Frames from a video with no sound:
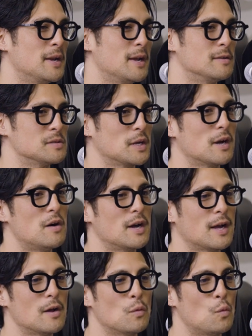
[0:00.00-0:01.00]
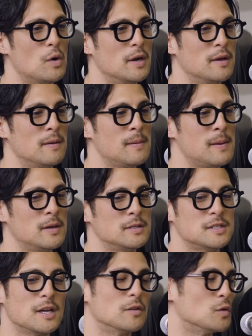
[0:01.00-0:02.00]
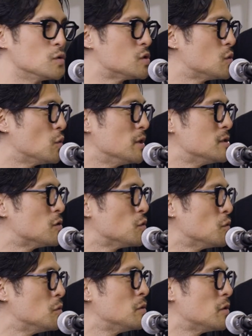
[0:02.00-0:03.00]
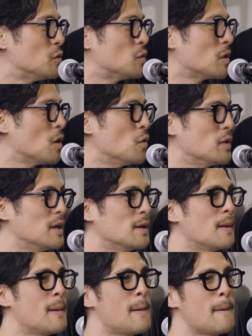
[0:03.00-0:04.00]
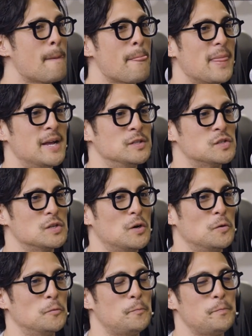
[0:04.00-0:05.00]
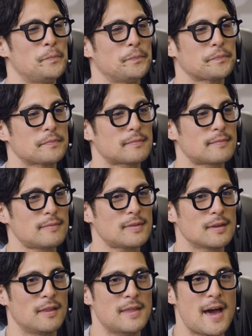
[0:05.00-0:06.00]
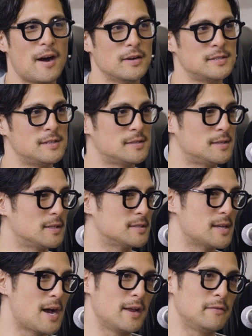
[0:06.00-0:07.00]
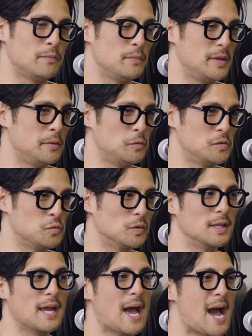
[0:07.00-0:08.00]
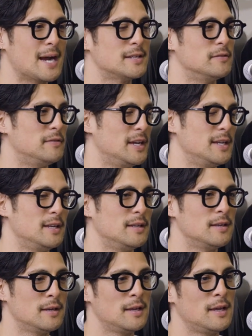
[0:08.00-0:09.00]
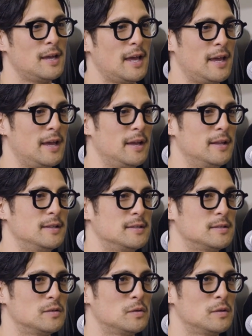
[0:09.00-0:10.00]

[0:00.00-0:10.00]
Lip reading: And I was like, oh, I kind of want to tell those stories through clothing. And so that artistic side of me was really activated. And